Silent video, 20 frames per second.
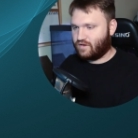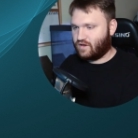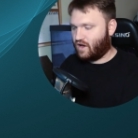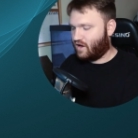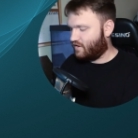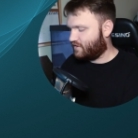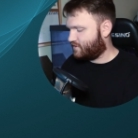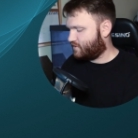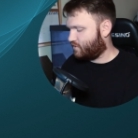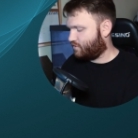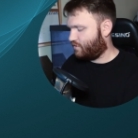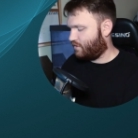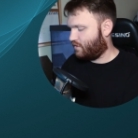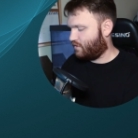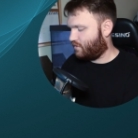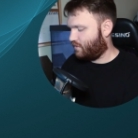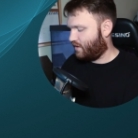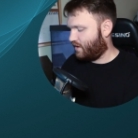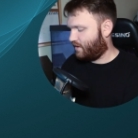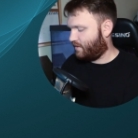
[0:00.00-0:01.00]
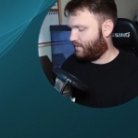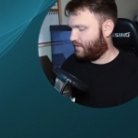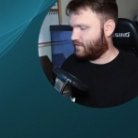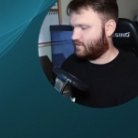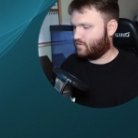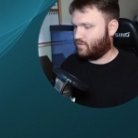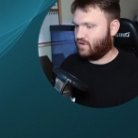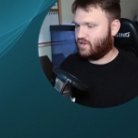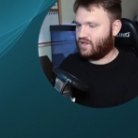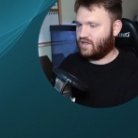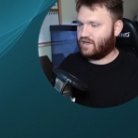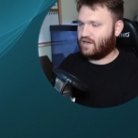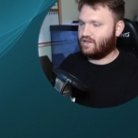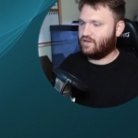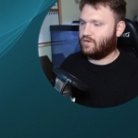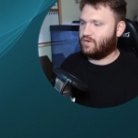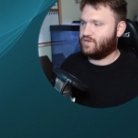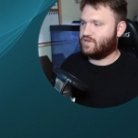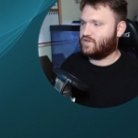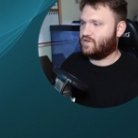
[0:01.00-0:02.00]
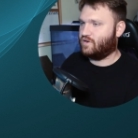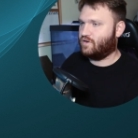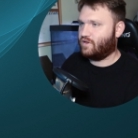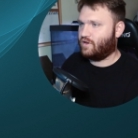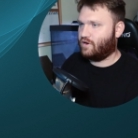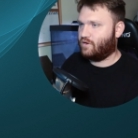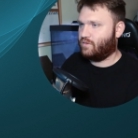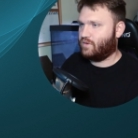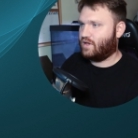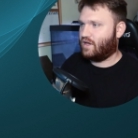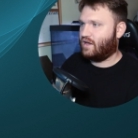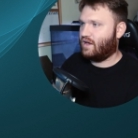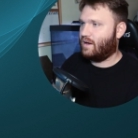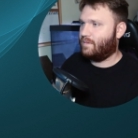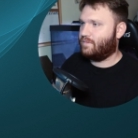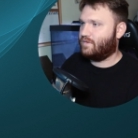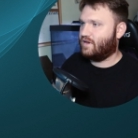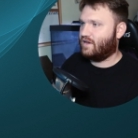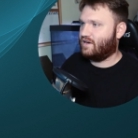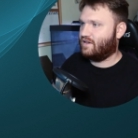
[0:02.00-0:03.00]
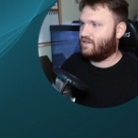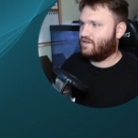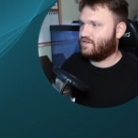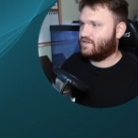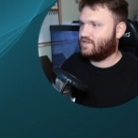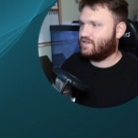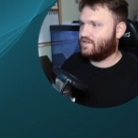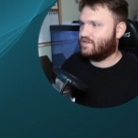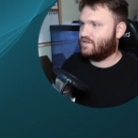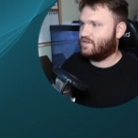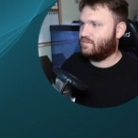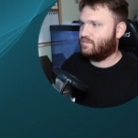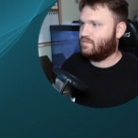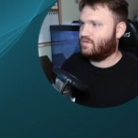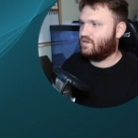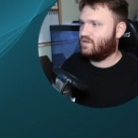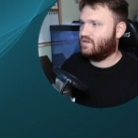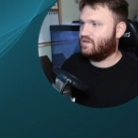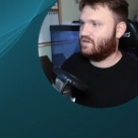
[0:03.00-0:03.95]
console real quick because one thing I noticed earlier when I updated the system,